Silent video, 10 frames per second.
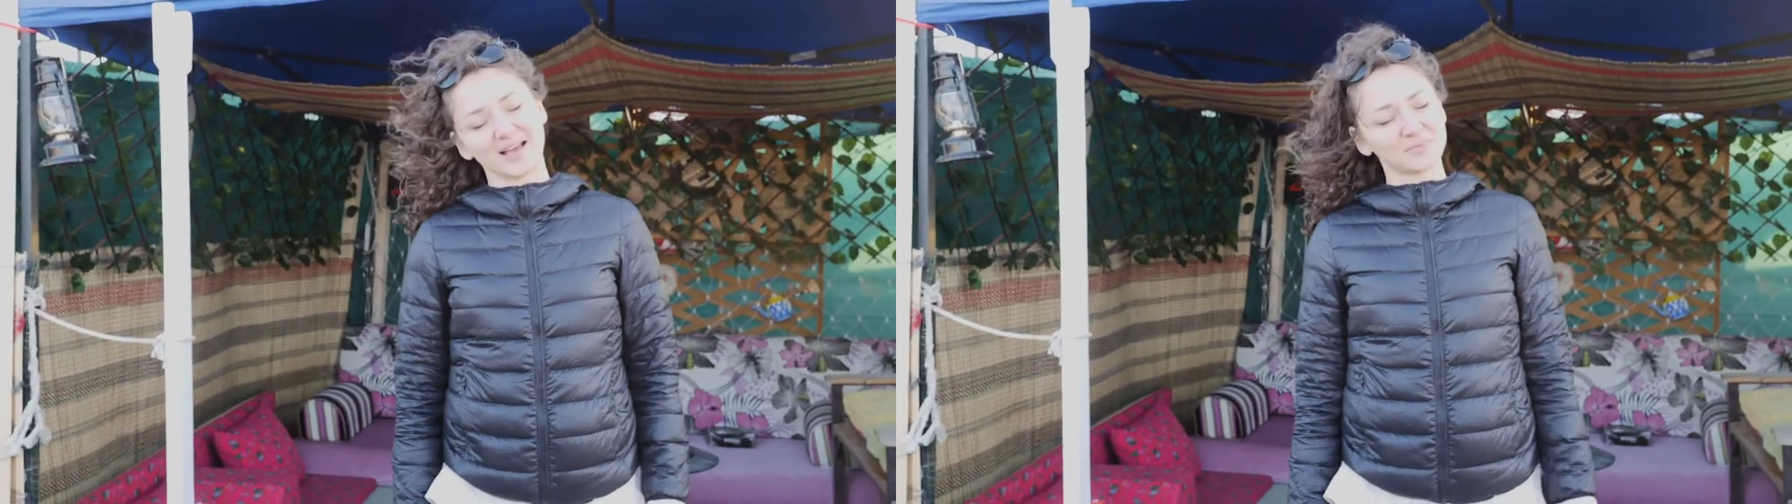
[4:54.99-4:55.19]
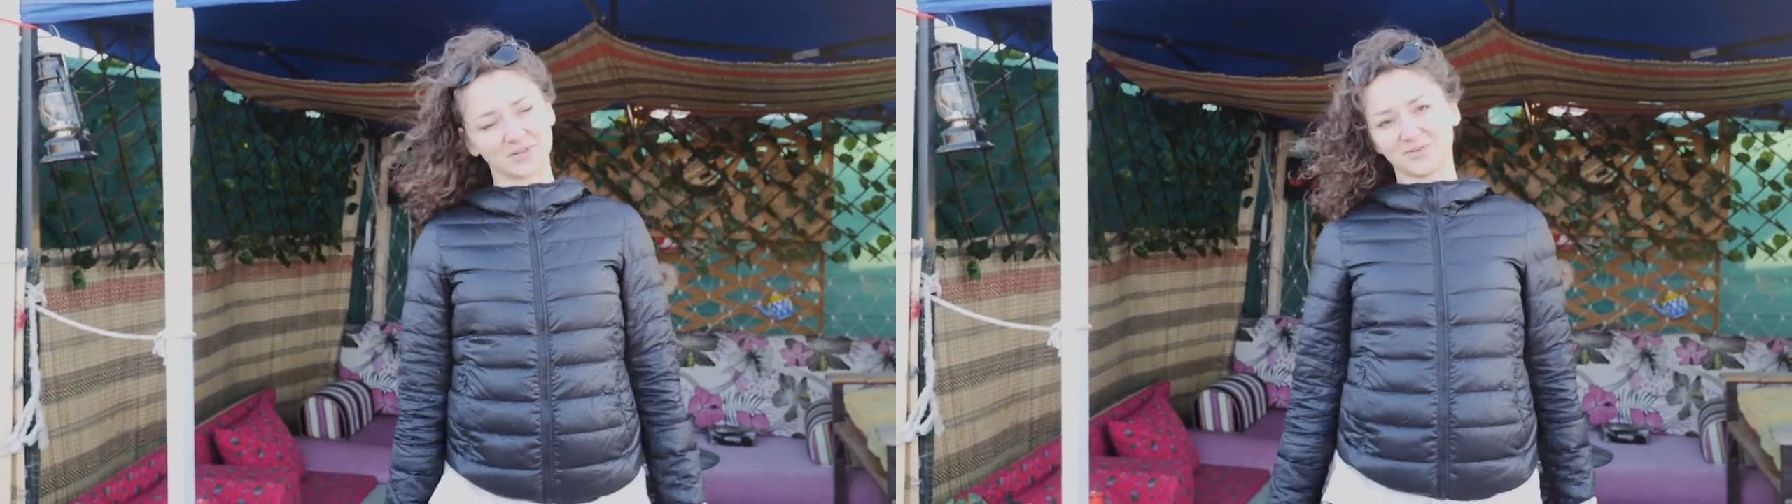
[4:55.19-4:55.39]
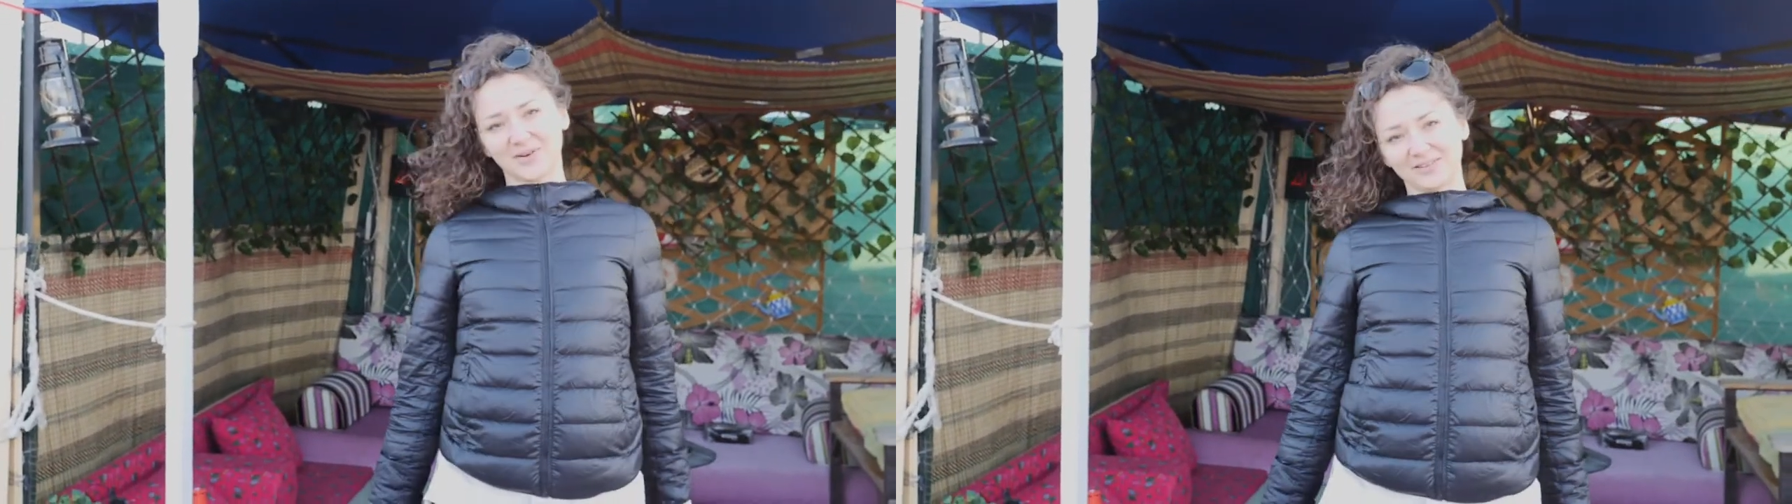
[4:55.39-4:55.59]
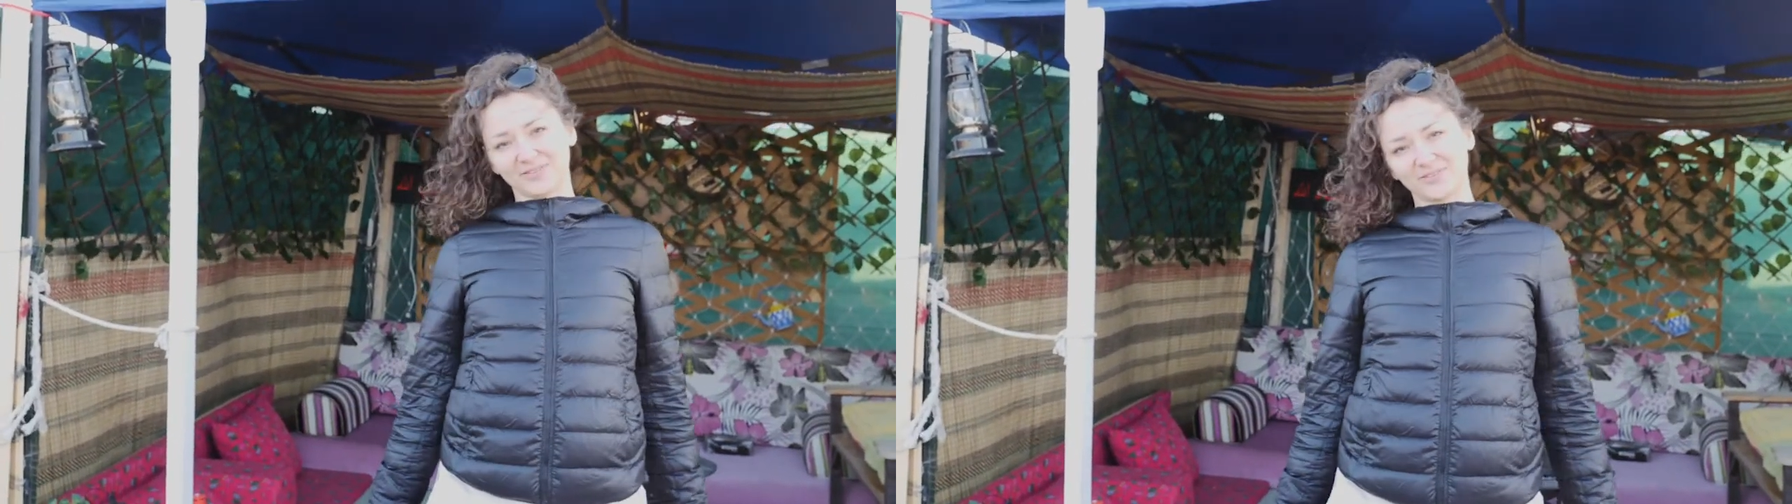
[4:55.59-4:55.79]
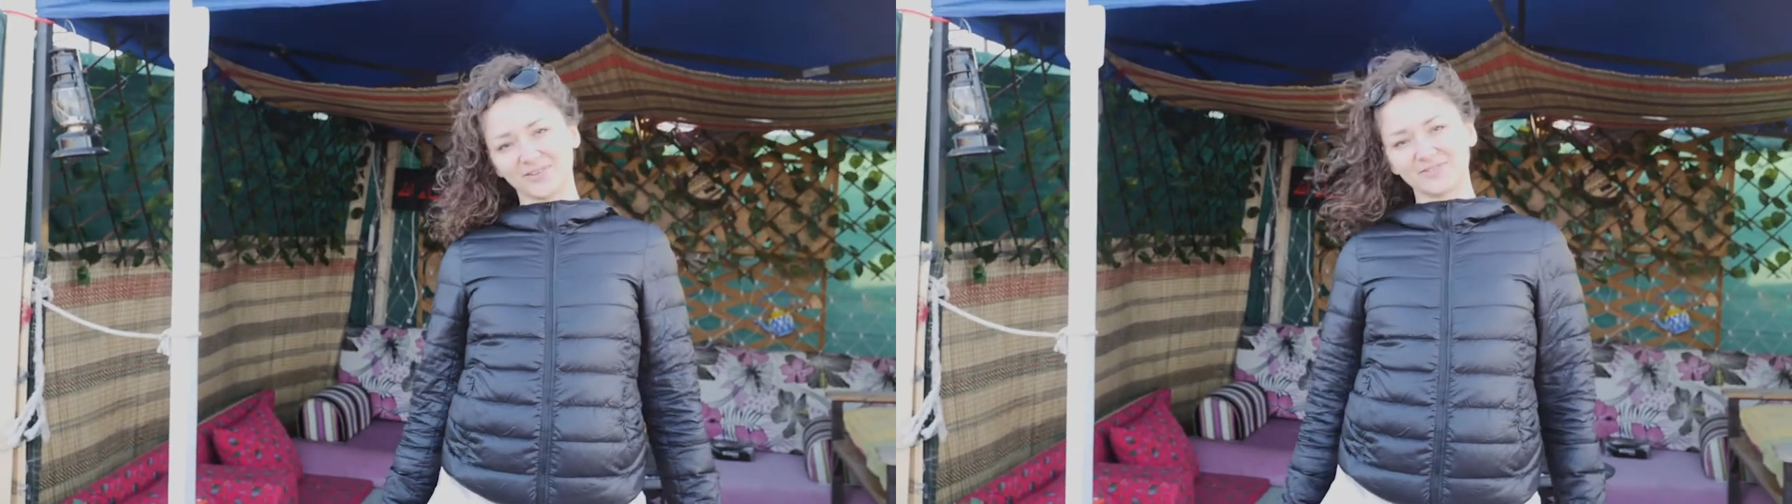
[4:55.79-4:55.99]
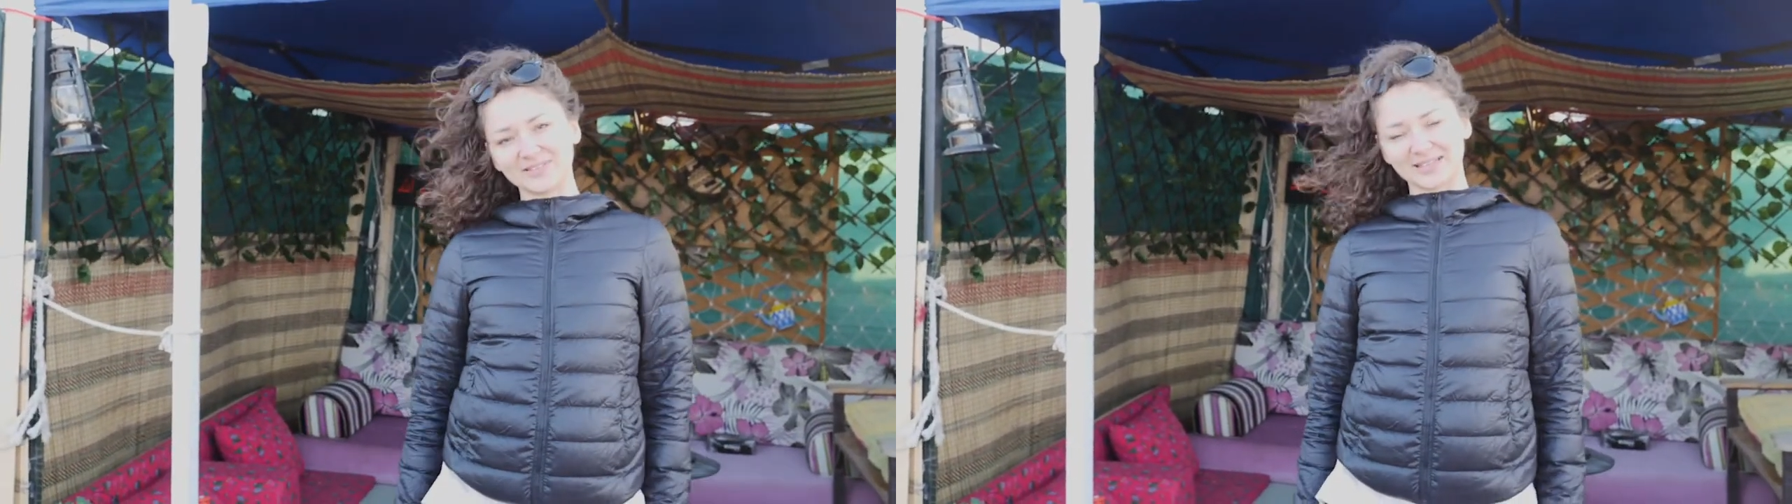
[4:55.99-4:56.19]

I'm so grateful for this